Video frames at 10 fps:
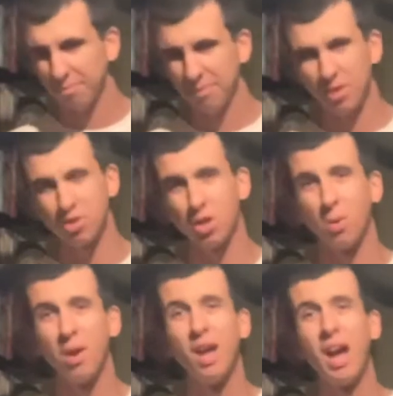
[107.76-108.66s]

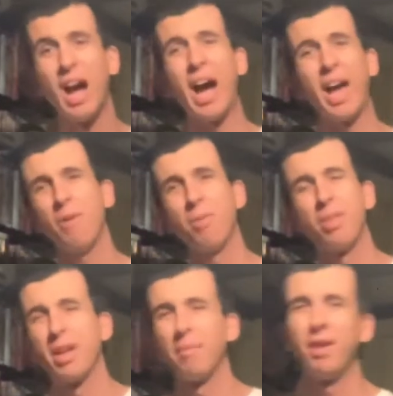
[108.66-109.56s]
So I don't
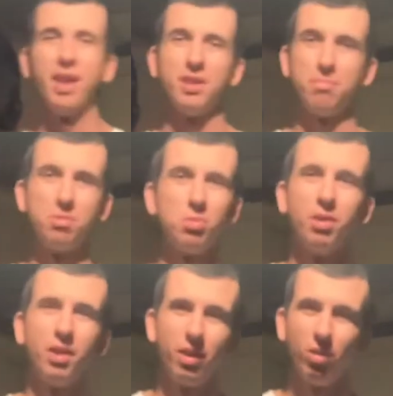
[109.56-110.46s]
think I'm going to end up
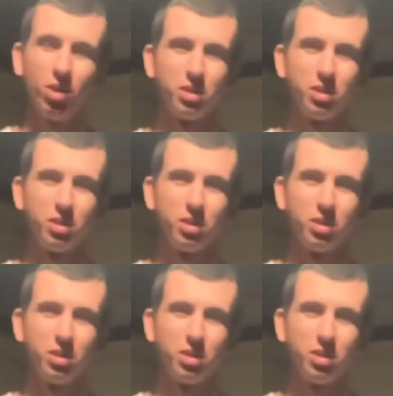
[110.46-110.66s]
doing it at all,